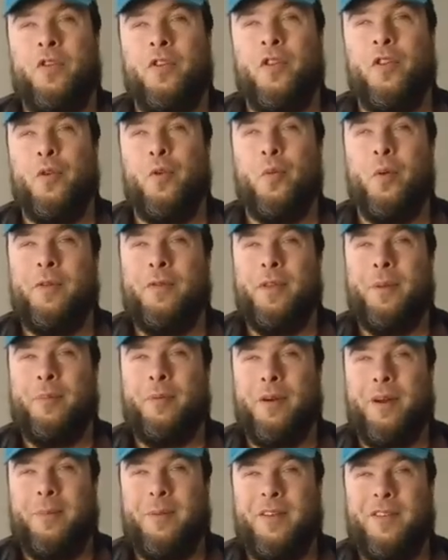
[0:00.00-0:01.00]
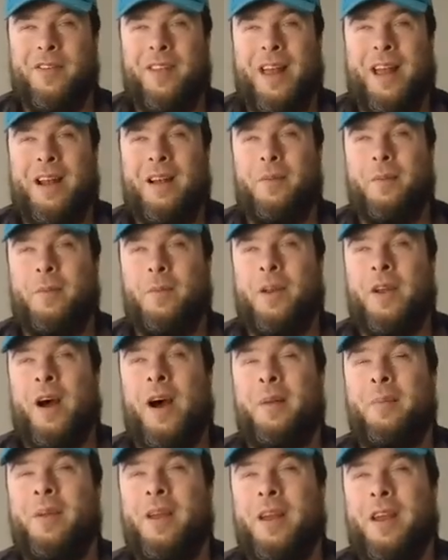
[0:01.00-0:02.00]
do with the premise that
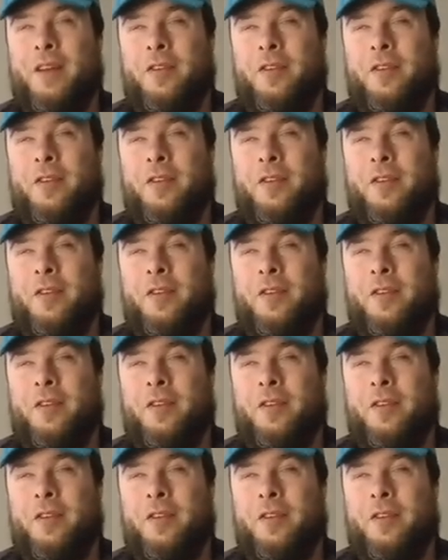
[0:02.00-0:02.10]
got me